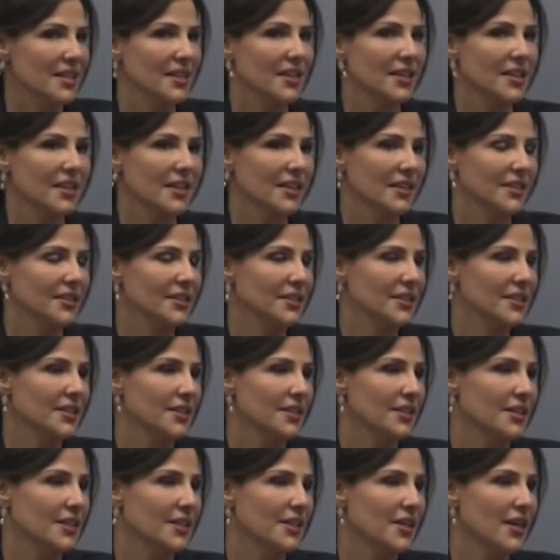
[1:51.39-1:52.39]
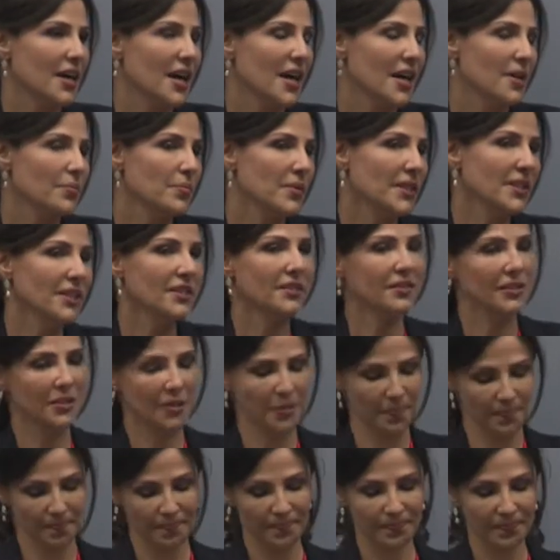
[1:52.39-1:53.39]
And I made
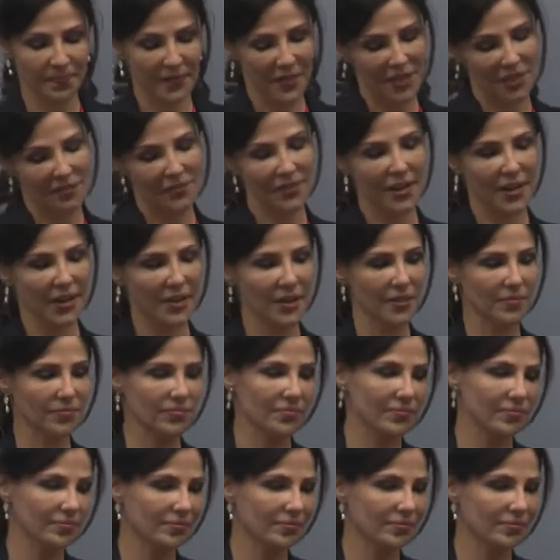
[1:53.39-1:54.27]
a very